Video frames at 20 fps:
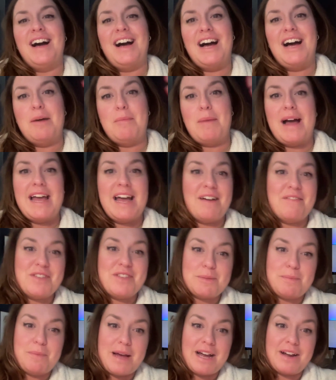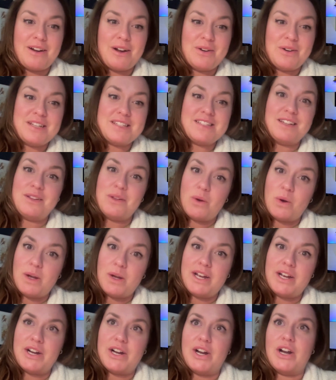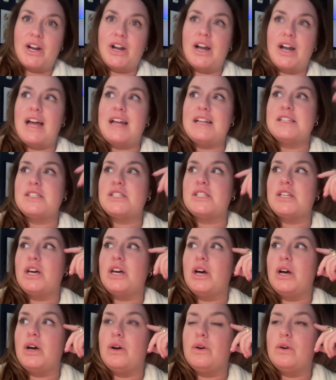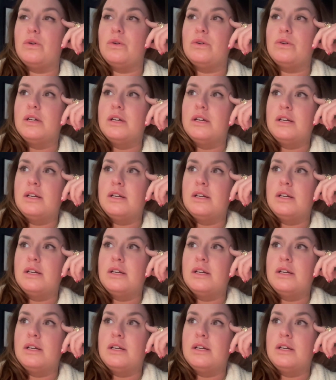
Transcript: I have this background as a lawyer. And so